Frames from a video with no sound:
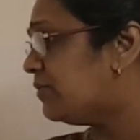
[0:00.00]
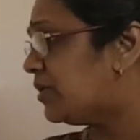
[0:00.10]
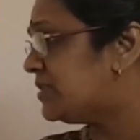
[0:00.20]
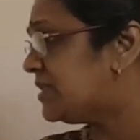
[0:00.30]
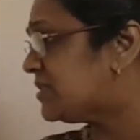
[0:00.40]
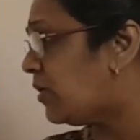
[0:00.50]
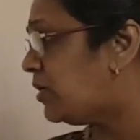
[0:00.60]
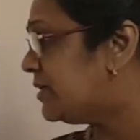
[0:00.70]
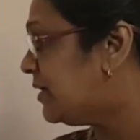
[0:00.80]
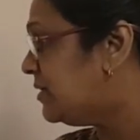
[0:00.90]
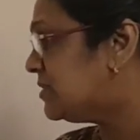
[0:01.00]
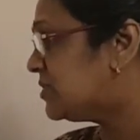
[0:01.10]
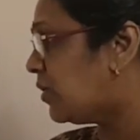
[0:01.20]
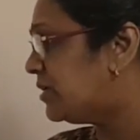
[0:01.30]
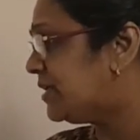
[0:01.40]
What is a salt?
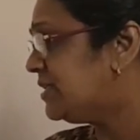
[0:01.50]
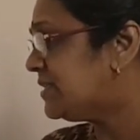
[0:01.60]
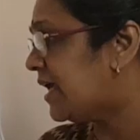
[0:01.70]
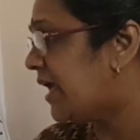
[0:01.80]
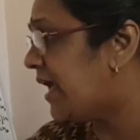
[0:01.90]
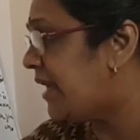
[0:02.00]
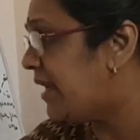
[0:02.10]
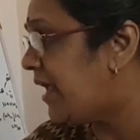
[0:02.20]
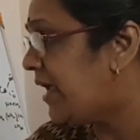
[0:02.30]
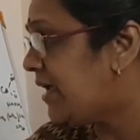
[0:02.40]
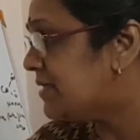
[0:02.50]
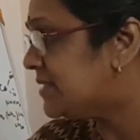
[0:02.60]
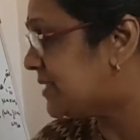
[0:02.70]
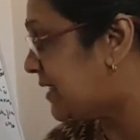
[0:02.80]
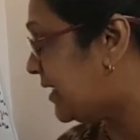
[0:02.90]
Salt is
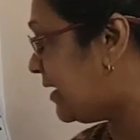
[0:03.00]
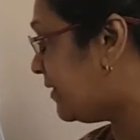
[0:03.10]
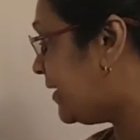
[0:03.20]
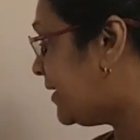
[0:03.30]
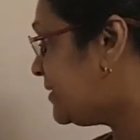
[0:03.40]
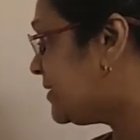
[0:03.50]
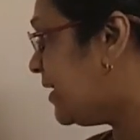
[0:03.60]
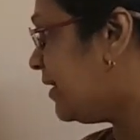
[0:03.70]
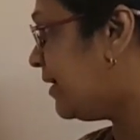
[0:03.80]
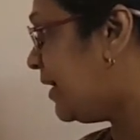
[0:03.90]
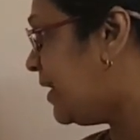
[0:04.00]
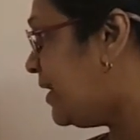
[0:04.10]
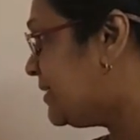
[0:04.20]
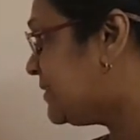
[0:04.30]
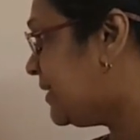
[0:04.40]
NaCl, that is
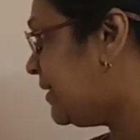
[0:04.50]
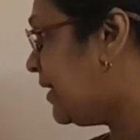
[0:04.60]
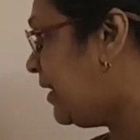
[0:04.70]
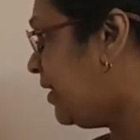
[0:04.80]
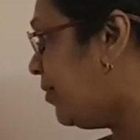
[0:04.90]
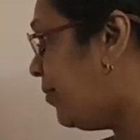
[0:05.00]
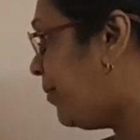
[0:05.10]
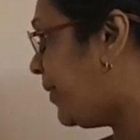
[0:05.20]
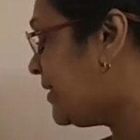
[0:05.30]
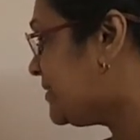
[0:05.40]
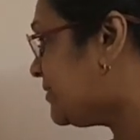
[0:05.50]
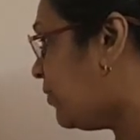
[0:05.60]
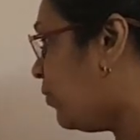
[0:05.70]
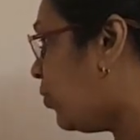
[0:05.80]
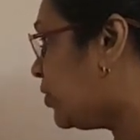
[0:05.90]
NaCl plus
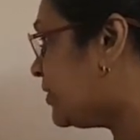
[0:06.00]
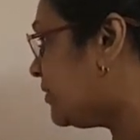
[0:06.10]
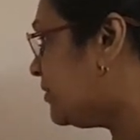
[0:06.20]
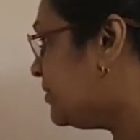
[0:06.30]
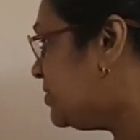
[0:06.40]
water.